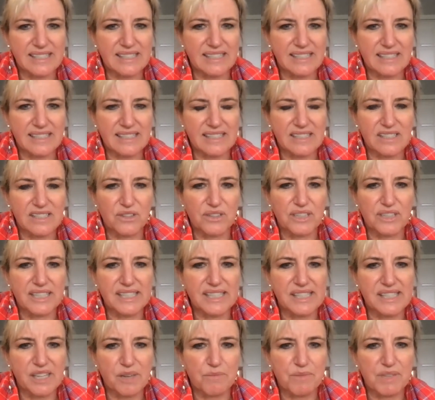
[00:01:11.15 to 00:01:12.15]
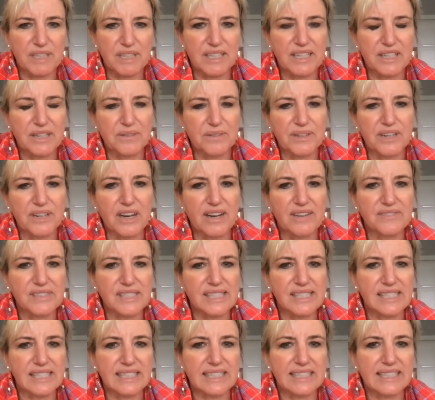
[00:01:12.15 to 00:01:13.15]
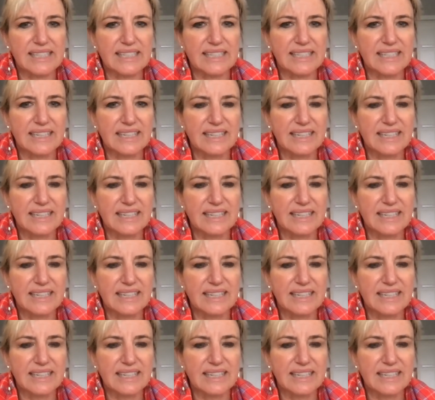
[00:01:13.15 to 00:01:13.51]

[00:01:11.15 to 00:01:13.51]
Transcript: is learning something new. And obviously,